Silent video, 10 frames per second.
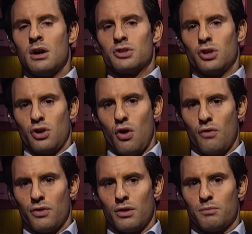took
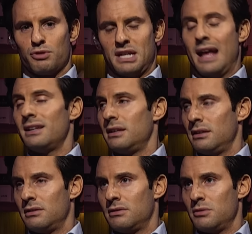over,
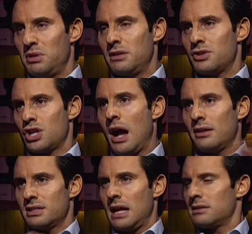pretended to be the
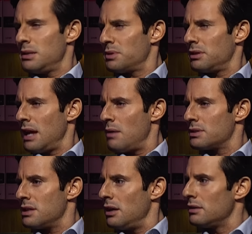child. Is that typically how
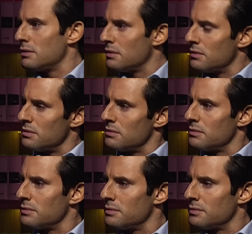it's done? Well, I
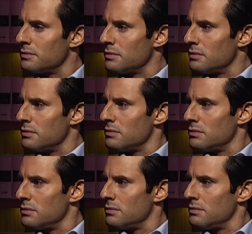think it's how it
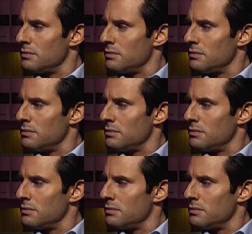should be